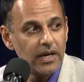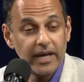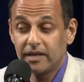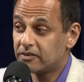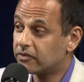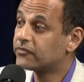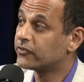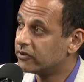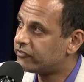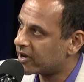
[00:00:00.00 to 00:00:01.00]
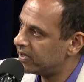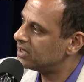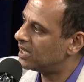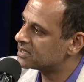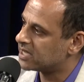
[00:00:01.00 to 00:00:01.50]
And for a very
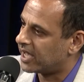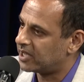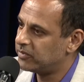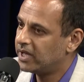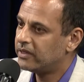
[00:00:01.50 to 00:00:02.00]
long time,